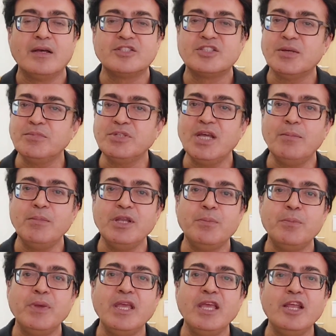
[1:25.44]
uh, Sometimes
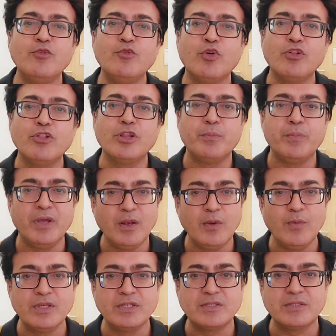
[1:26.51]
it may involve the
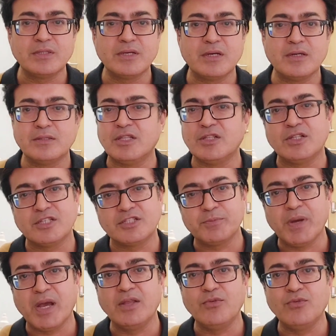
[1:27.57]
pelvis, uh, the, the,
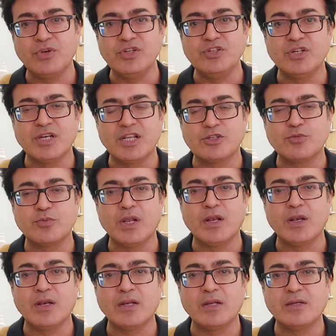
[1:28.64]
spine region as
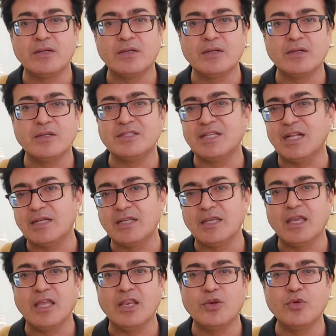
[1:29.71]
well, uh,
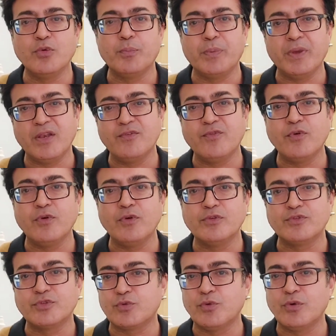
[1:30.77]
resulting into painful
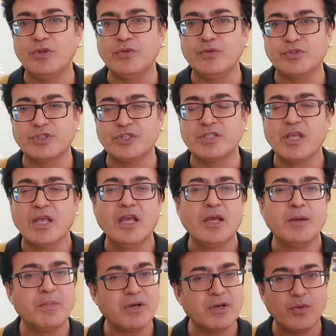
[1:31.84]
scoliosis,
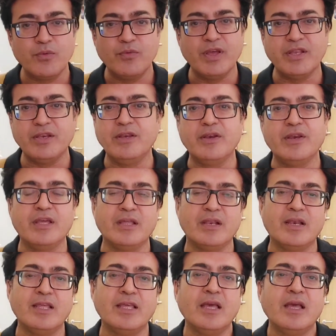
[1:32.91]
but very
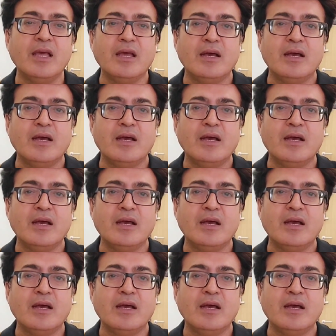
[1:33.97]
rarely.